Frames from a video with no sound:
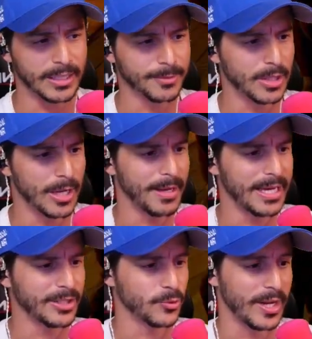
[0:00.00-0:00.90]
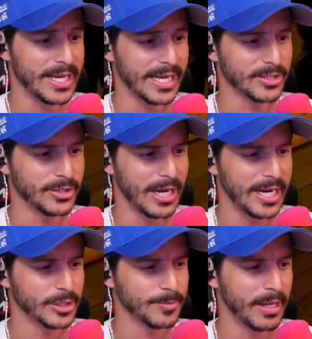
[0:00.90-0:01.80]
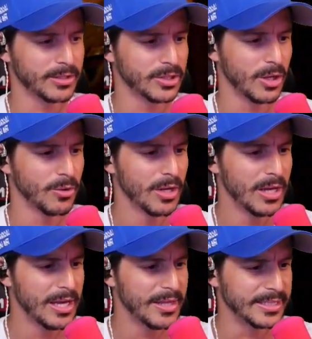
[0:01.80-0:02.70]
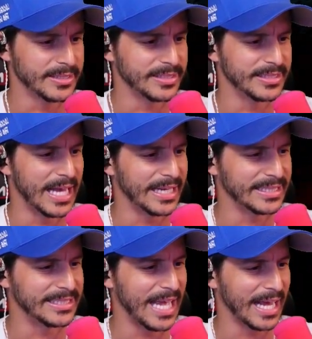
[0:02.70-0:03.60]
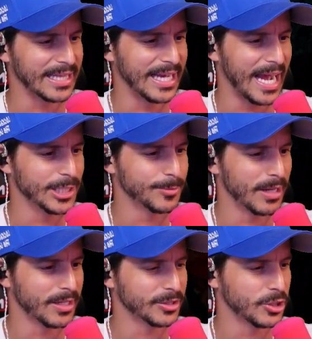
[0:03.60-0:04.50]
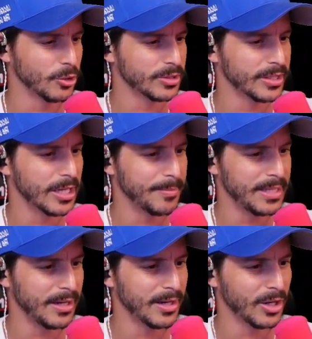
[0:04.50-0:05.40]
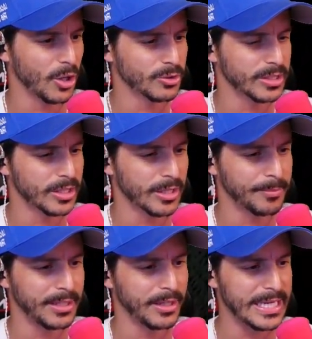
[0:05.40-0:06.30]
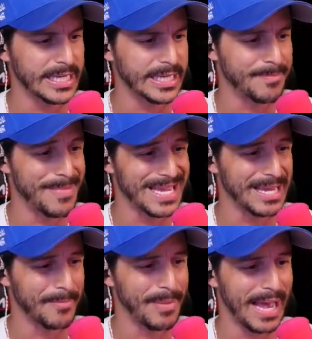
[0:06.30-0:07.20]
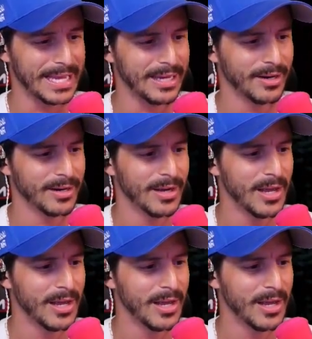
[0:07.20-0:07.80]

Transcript: I'm talking about, it's right next to your hiding spot. So this is not exactly a hiding spot because ghost can come here, ghost can come here. He could make it back here.